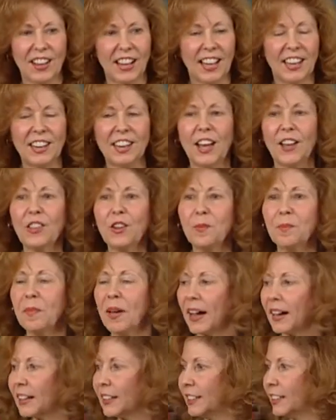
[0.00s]
another
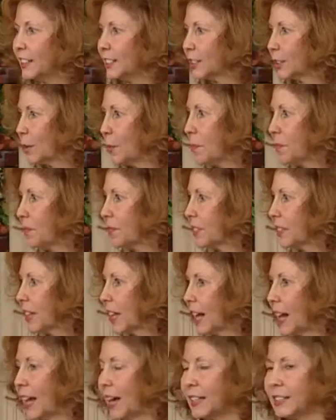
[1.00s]
mechanism
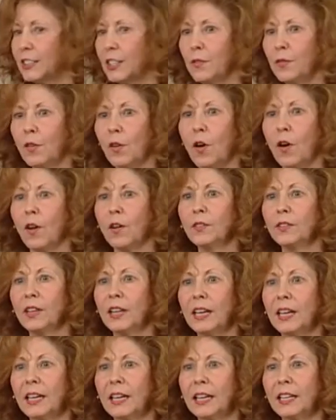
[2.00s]
that has evolved
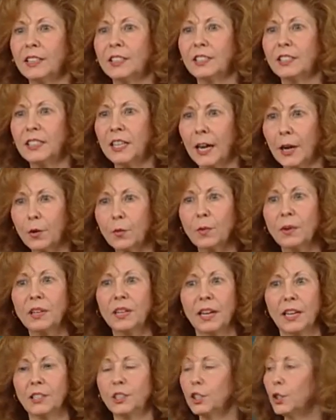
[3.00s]
is
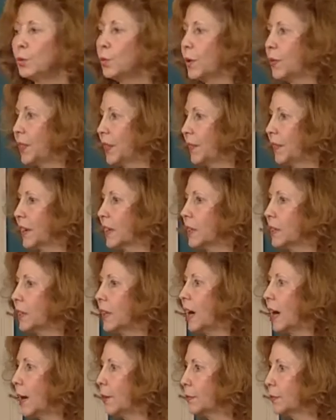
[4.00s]
degradation within the
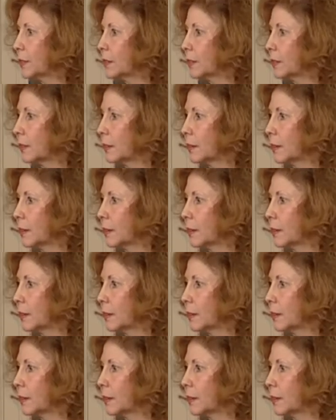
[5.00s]
cleft.